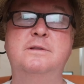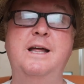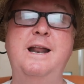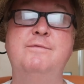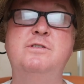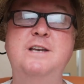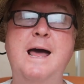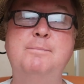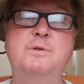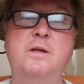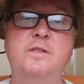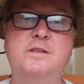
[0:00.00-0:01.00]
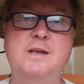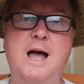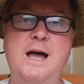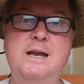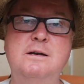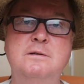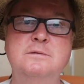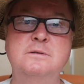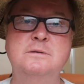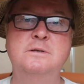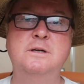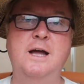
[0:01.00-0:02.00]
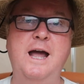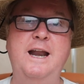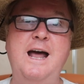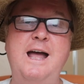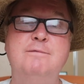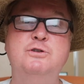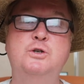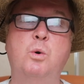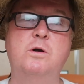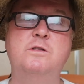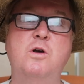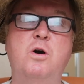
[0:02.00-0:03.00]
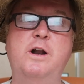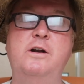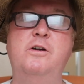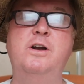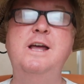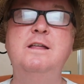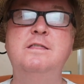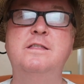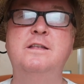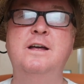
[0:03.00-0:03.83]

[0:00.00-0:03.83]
that have snaps on the side, and I have shorts on underneath,